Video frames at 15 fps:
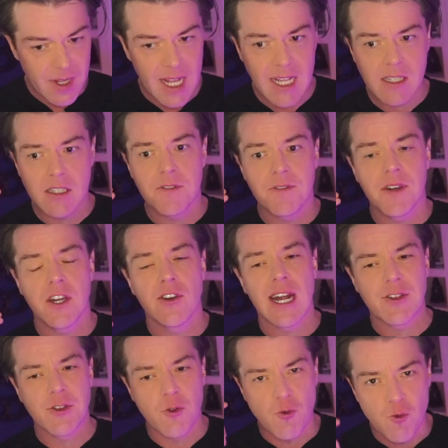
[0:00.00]
is to figure
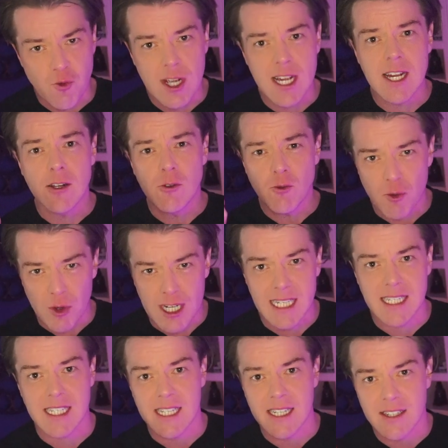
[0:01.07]
out the real
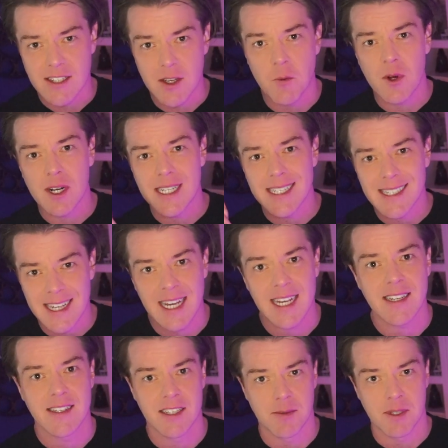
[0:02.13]
reason that someone is
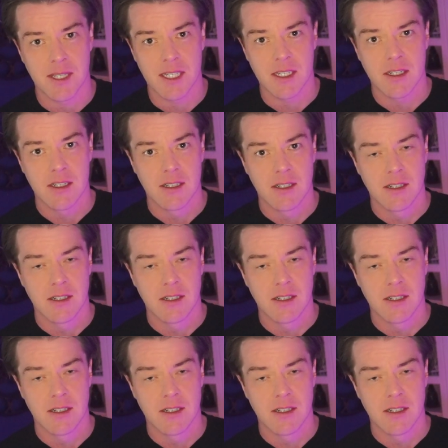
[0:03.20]
saying something.